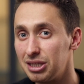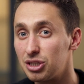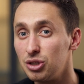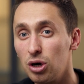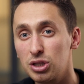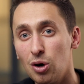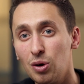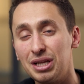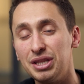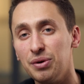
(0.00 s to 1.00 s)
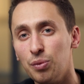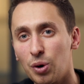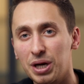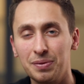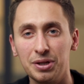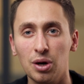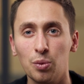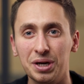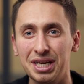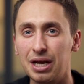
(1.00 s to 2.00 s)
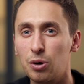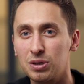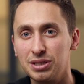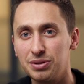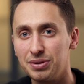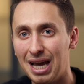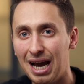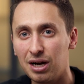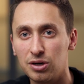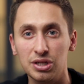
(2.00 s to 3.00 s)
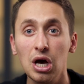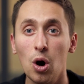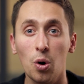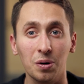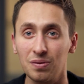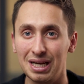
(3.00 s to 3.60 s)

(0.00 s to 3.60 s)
it's not only the work when you're working according to the ACOS or